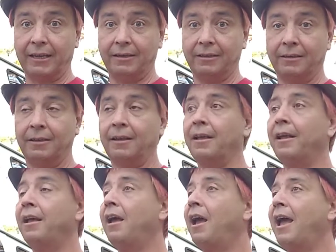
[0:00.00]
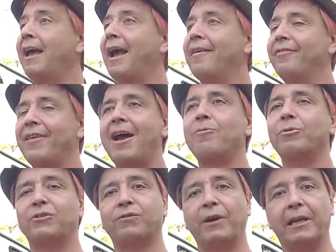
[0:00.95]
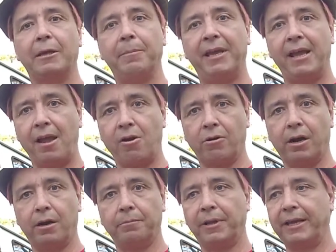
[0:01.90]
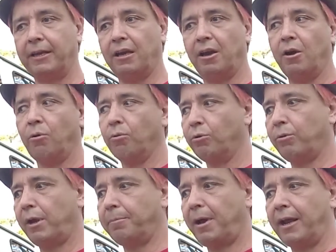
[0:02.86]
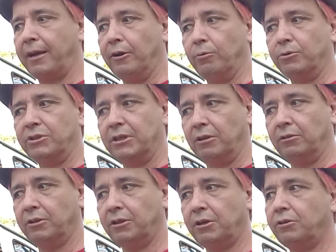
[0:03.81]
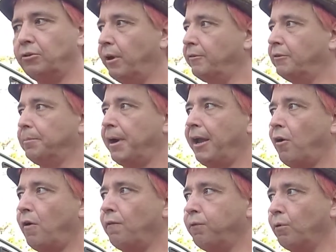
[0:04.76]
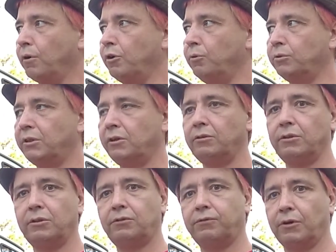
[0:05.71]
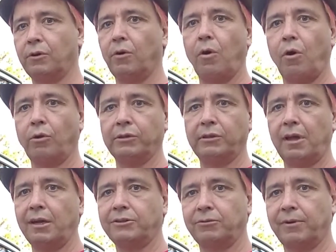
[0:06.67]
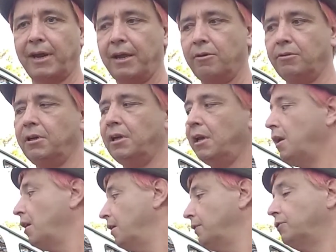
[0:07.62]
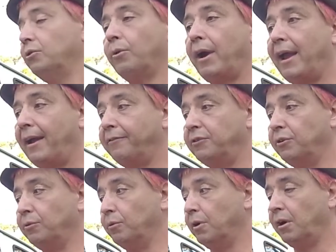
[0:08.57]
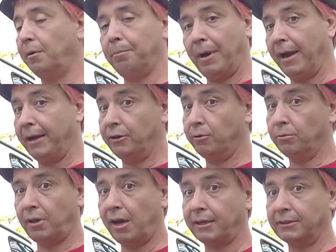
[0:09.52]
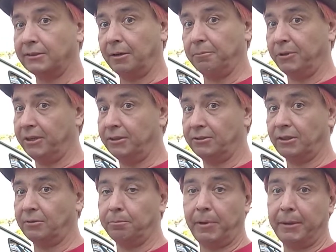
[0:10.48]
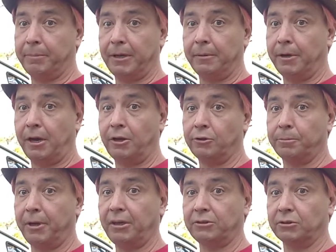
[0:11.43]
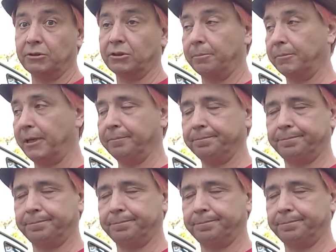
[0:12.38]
it. And that was freaking me out. I'm like, What do I buy? A new cylinder? Do I have to buy all four new cylinders for all the locks around? Do I have to buy a new lock assembly? Because that might be on a hundred bucks or something.